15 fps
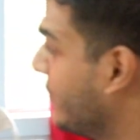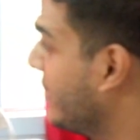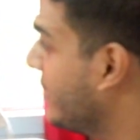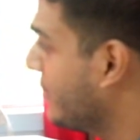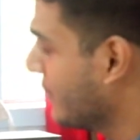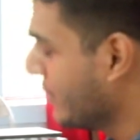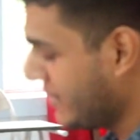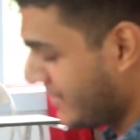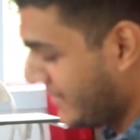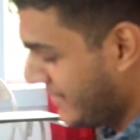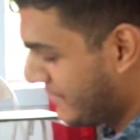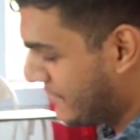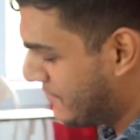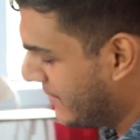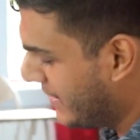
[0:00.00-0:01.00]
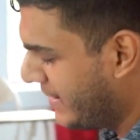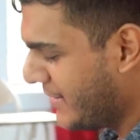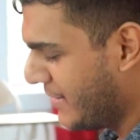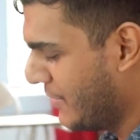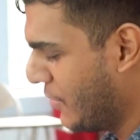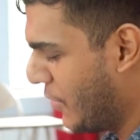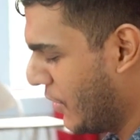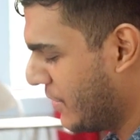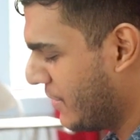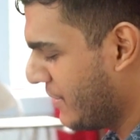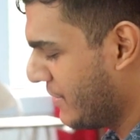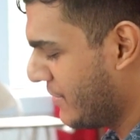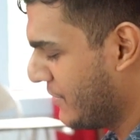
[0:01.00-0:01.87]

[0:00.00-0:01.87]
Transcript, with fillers: We youth meet a lot